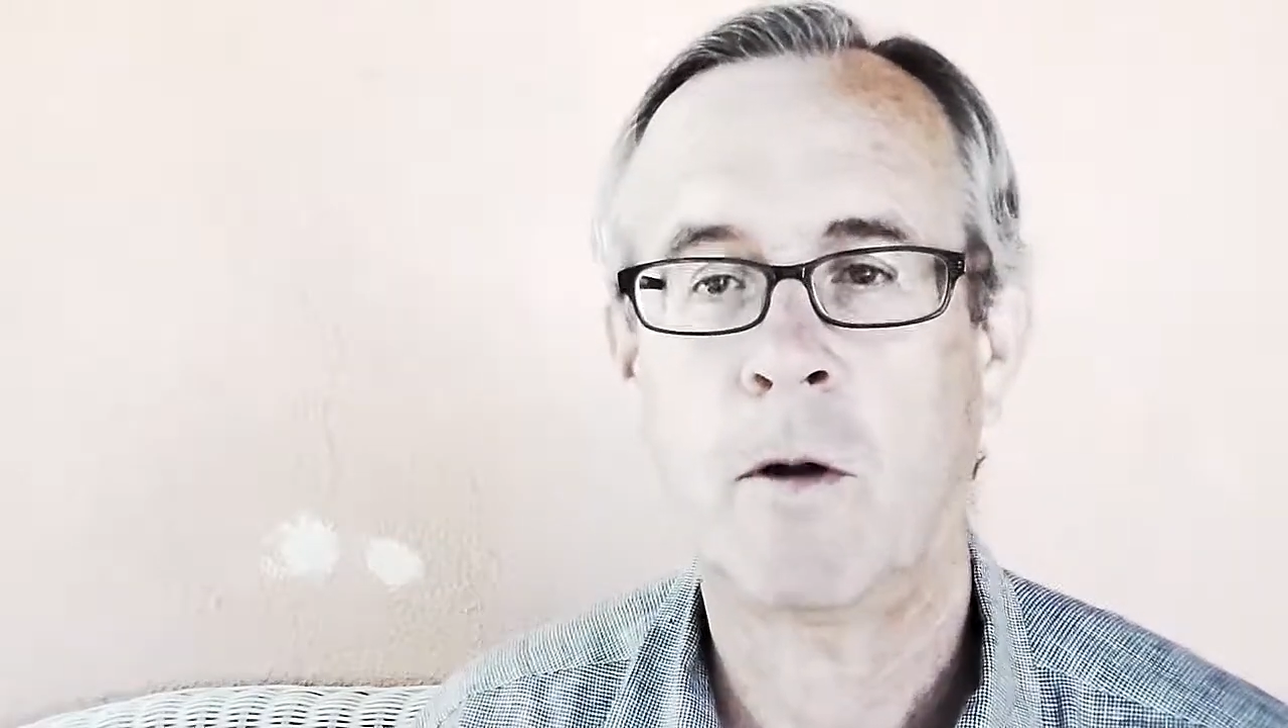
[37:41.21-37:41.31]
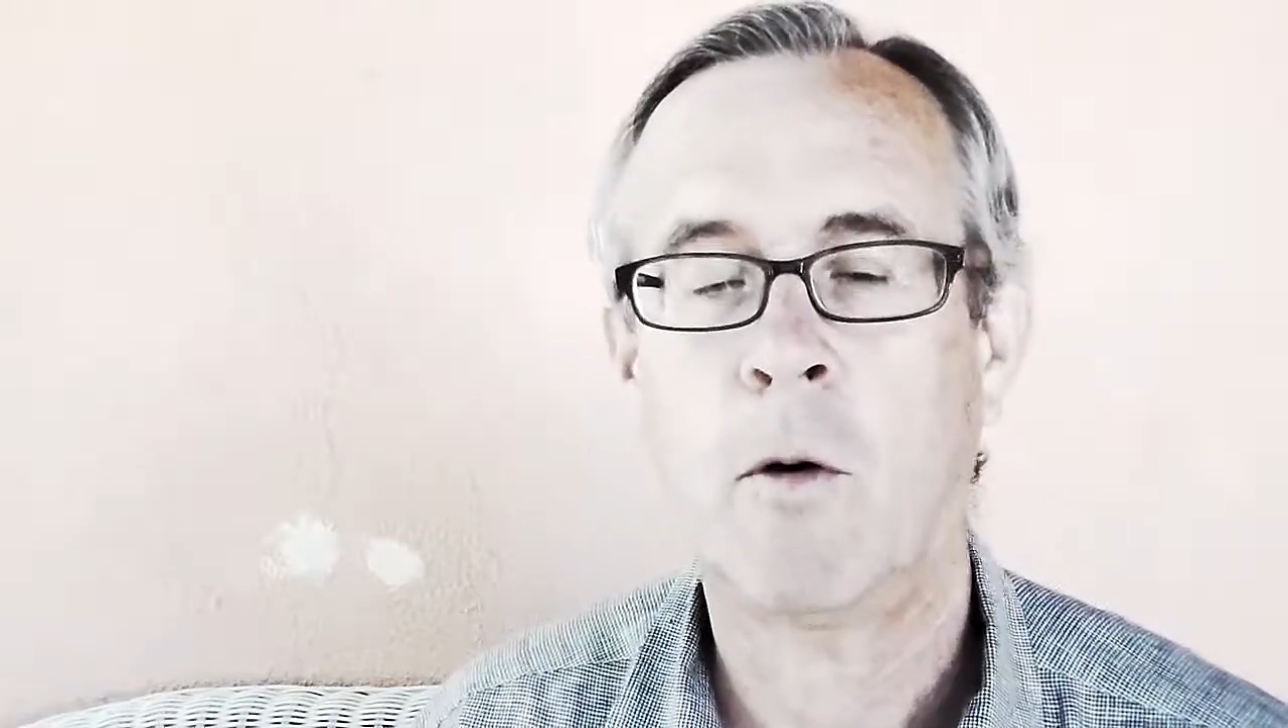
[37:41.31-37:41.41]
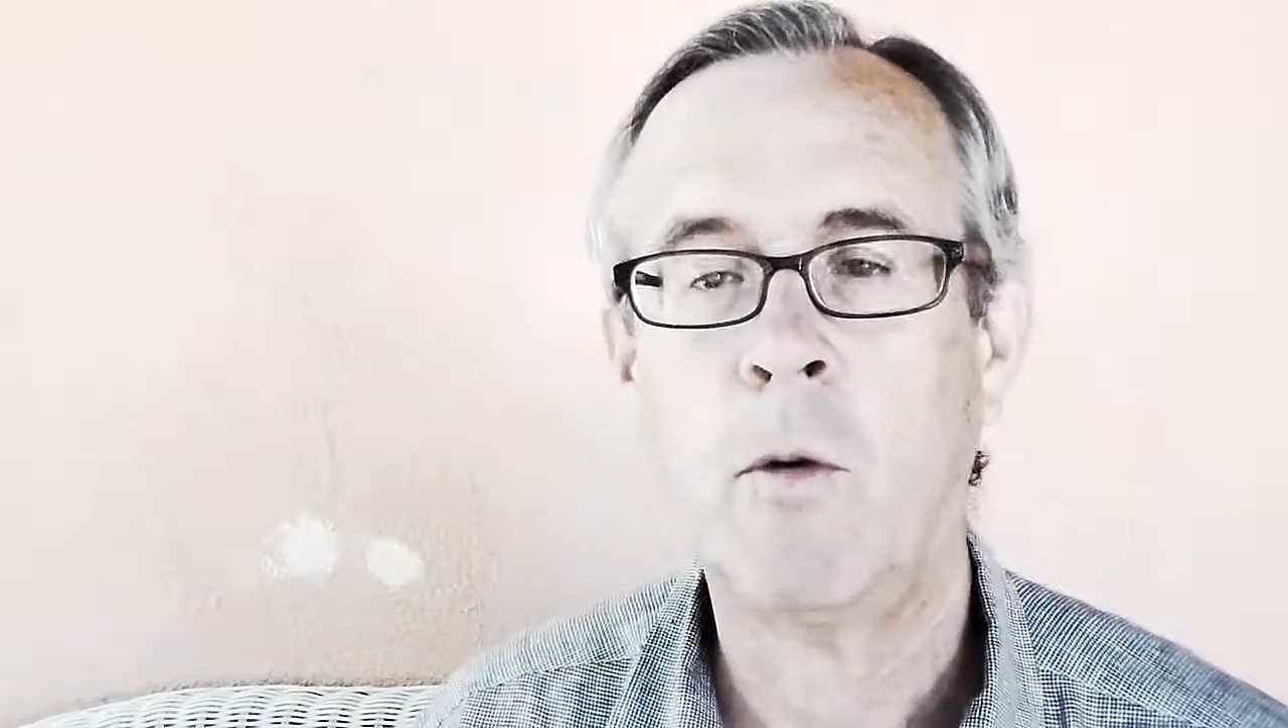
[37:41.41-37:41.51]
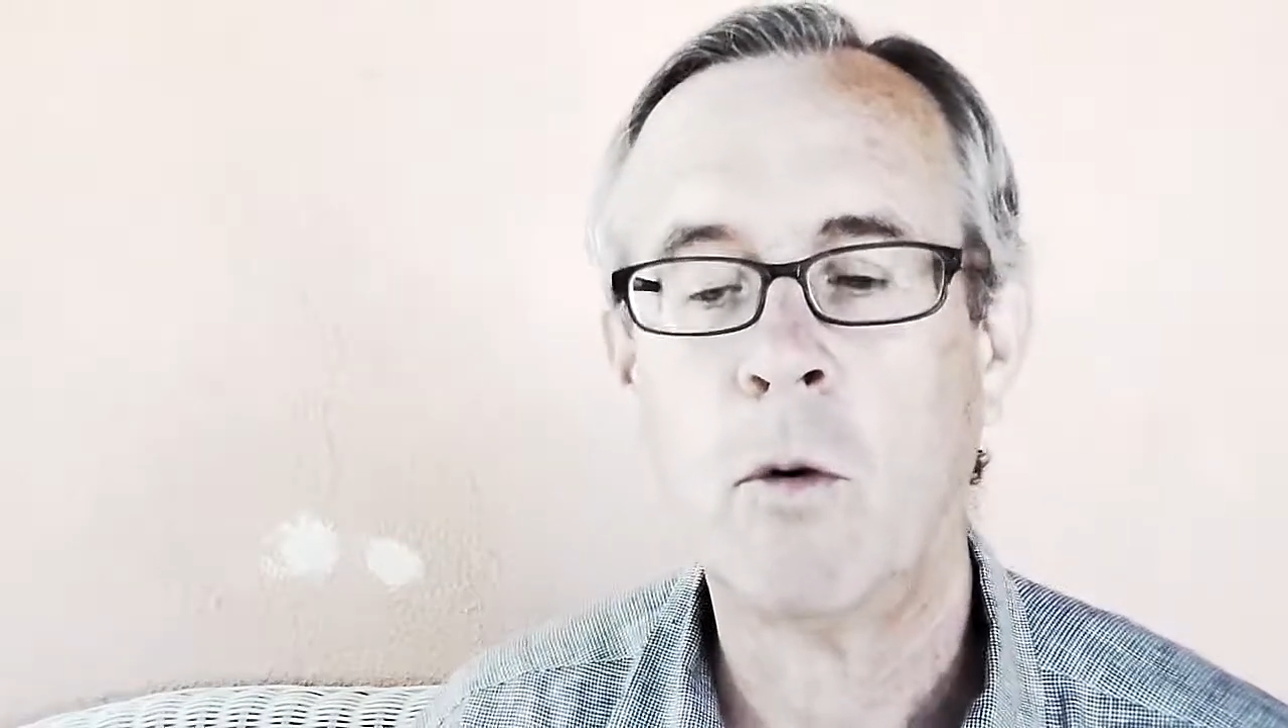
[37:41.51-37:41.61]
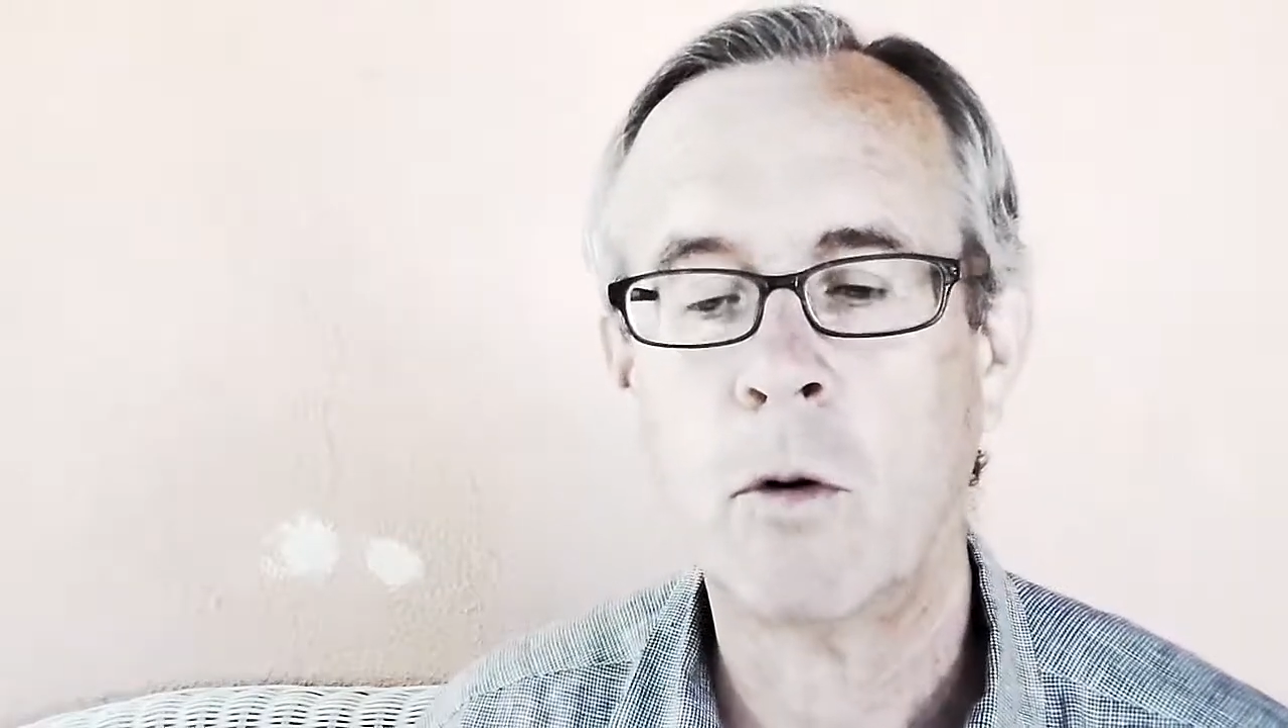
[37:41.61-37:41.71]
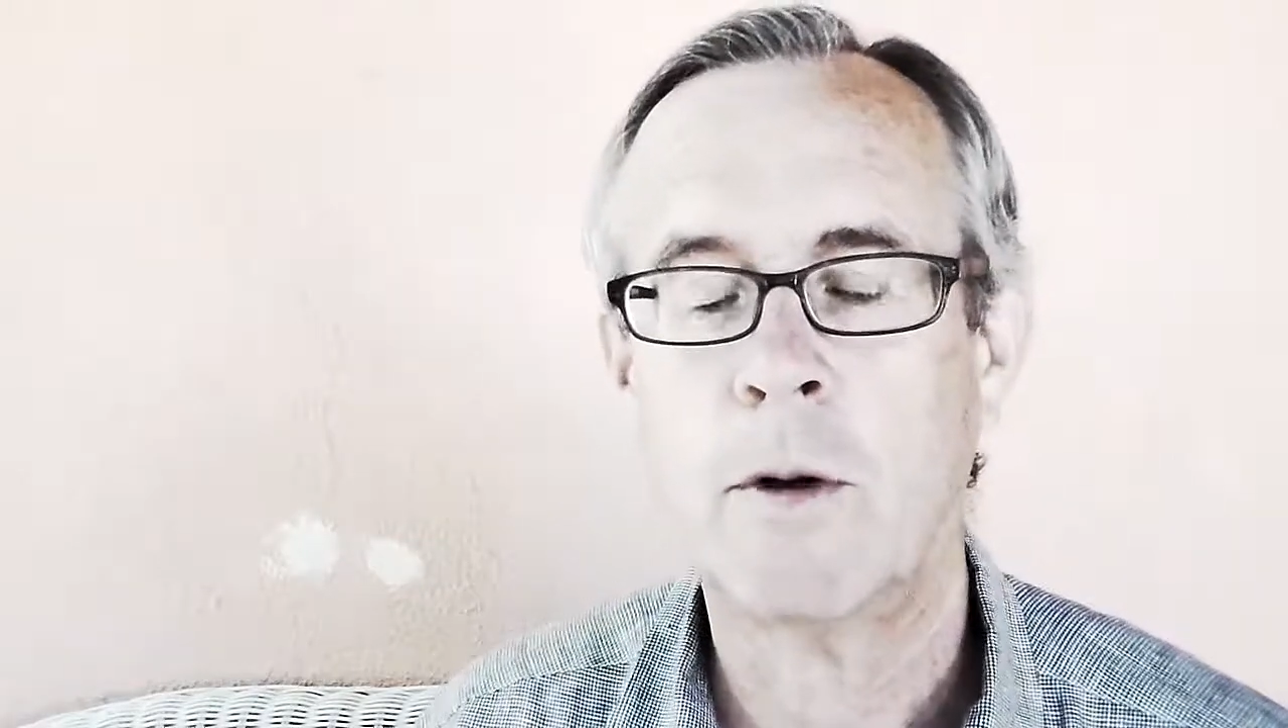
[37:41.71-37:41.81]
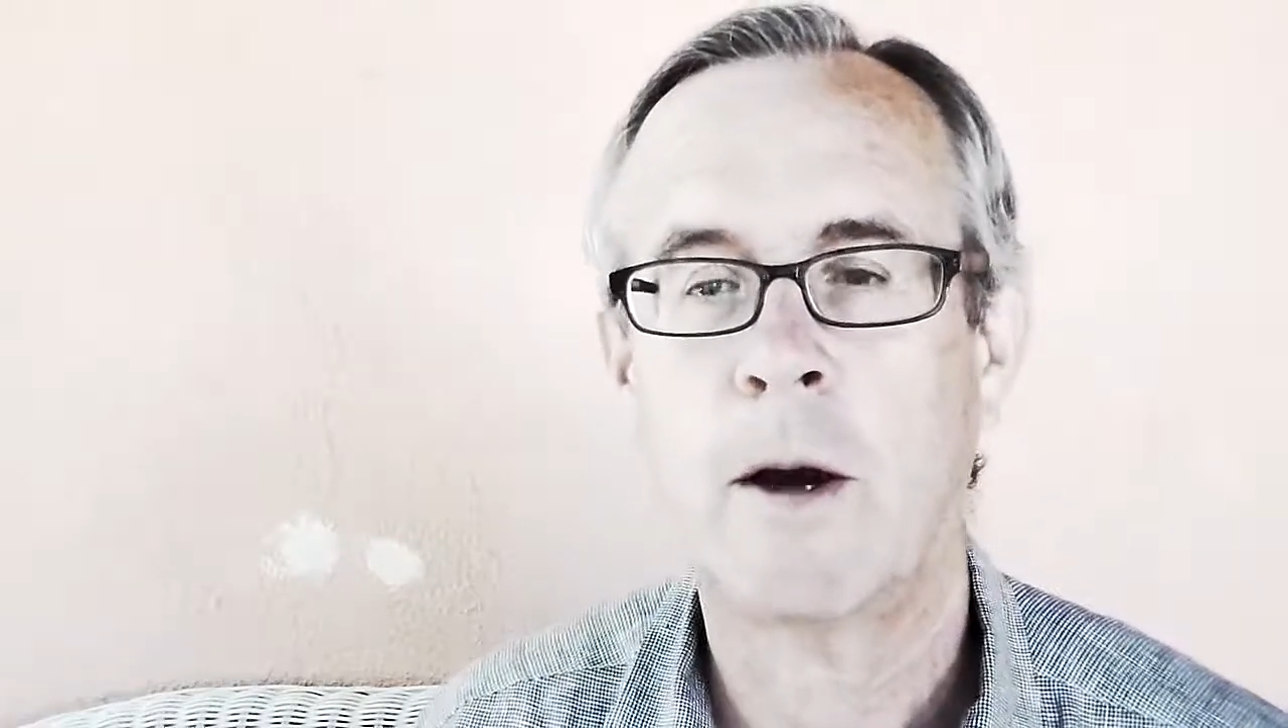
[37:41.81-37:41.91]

whole world